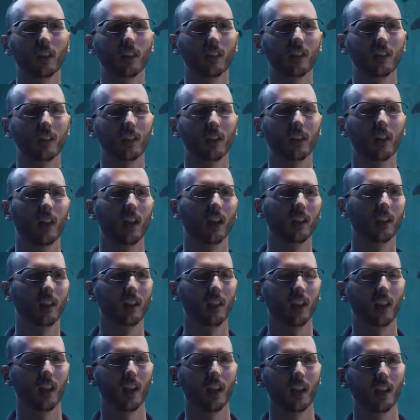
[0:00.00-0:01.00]
can see that
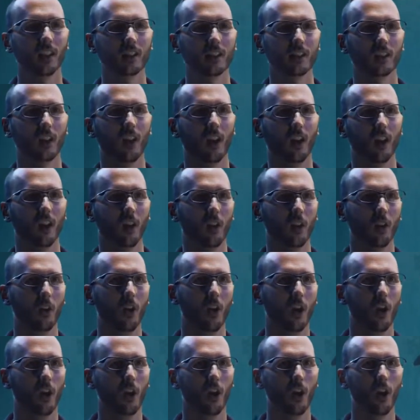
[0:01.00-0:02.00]
he has a, uh,
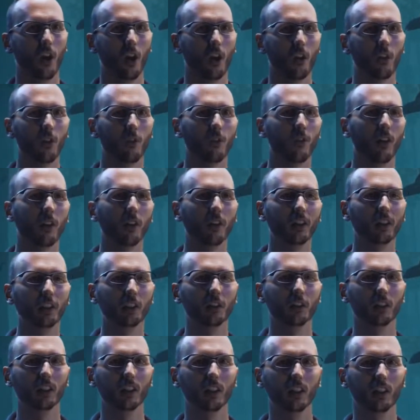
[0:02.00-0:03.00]
a very
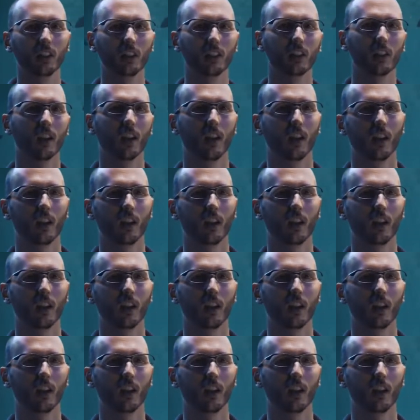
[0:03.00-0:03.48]
unique